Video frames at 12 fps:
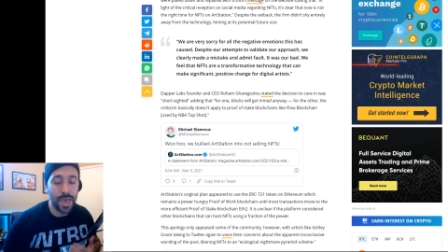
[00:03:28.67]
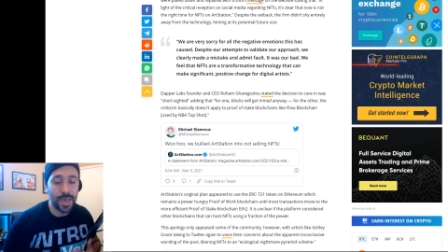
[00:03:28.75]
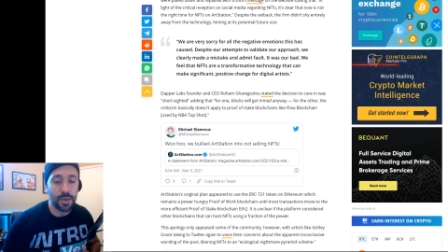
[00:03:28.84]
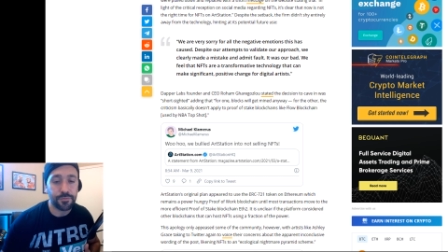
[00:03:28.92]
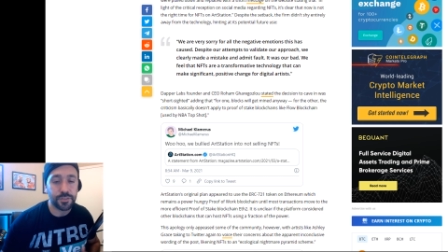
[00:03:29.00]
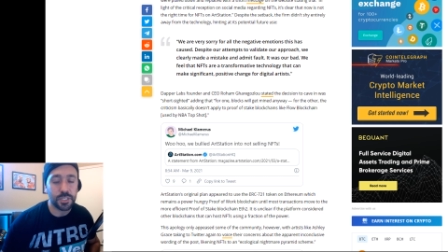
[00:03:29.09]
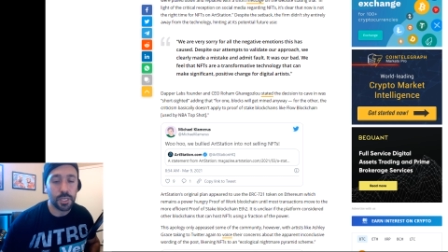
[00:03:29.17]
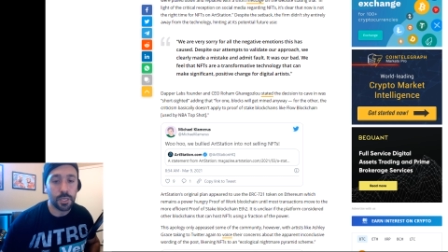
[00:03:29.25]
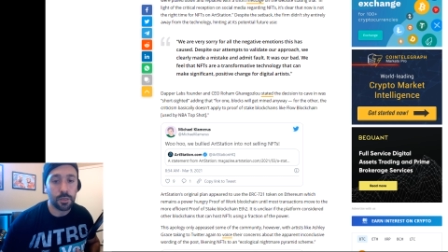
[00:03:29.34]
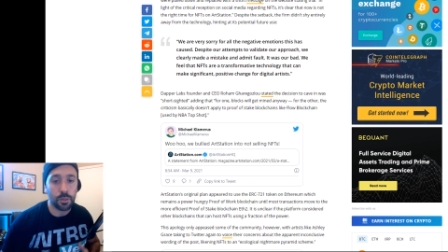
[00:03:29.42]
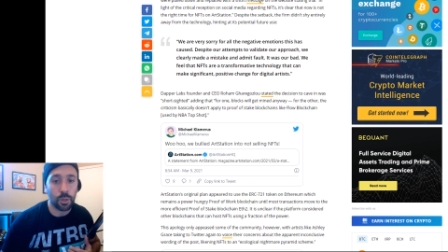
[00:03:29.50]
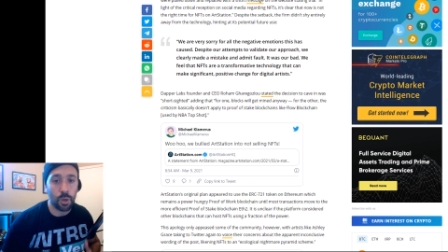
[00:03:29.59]

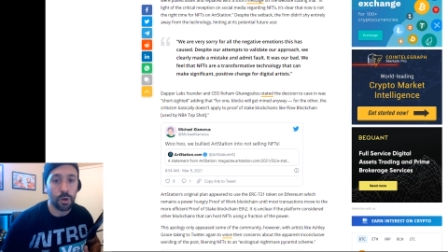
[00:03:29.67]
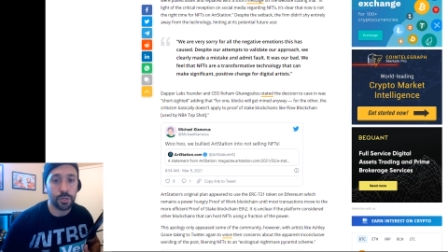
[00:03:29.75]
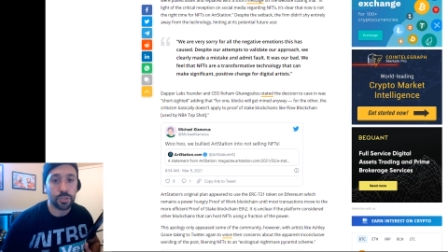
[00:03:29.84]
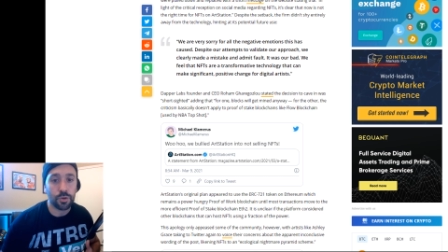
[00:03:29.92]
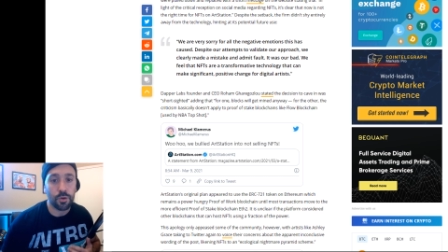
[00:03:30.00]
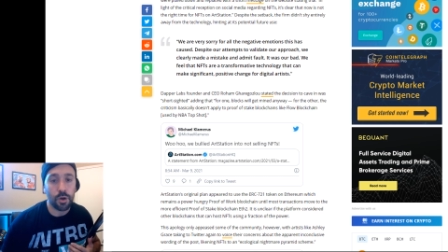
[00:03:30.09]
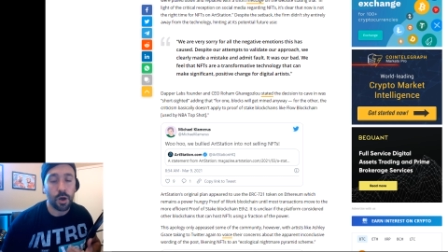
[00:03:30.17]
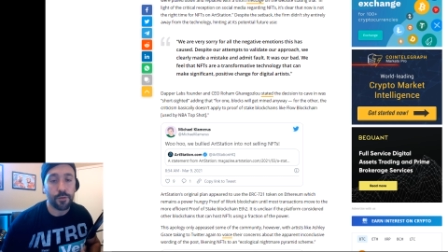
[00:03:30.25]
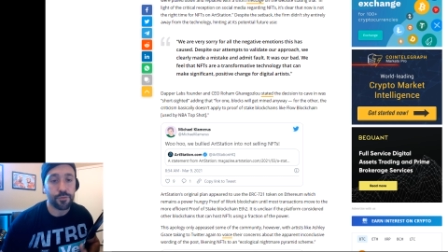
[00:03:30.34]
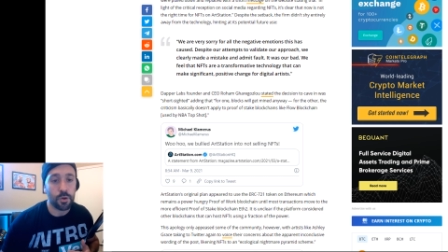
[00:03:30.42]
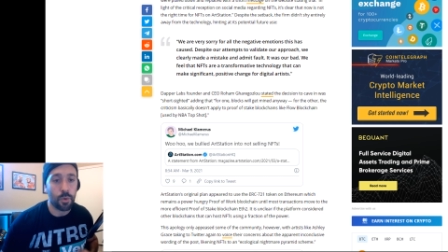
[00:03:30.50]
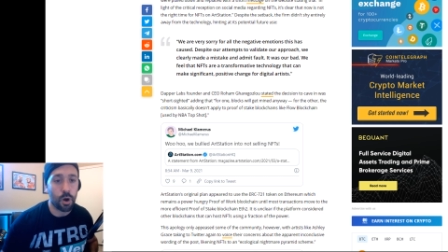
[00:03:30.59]
NFT launch uh,
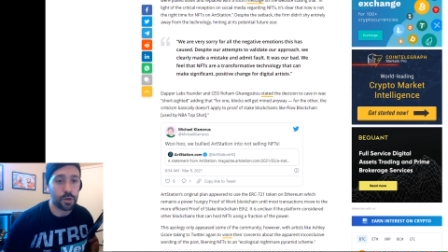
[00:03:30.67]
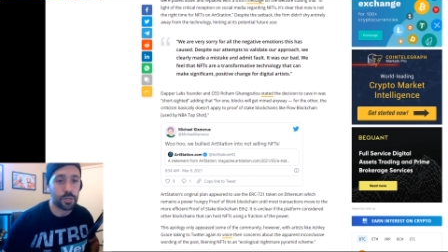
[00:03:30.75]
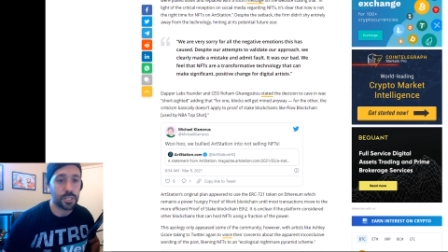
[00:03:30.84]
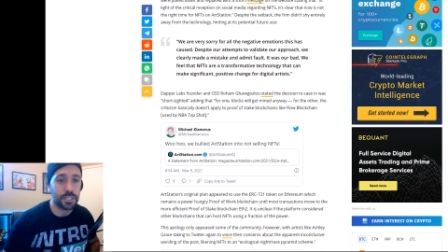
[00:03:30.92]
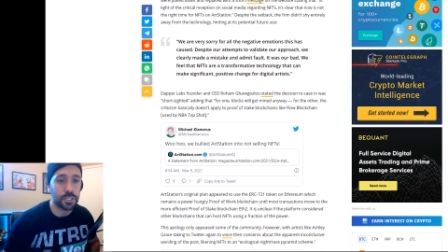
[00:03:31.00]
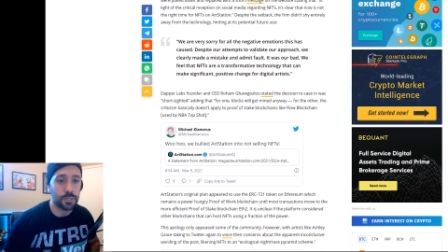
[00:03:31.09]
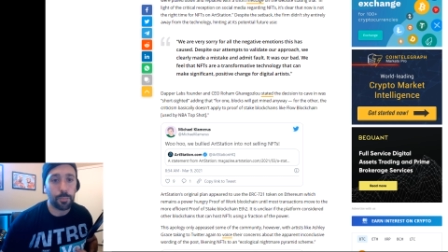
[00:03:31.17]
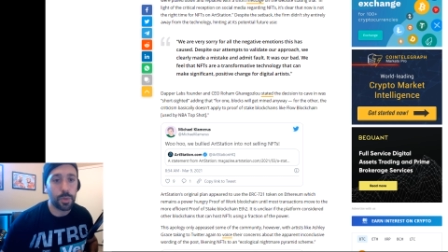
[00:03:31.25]
from ArtStation.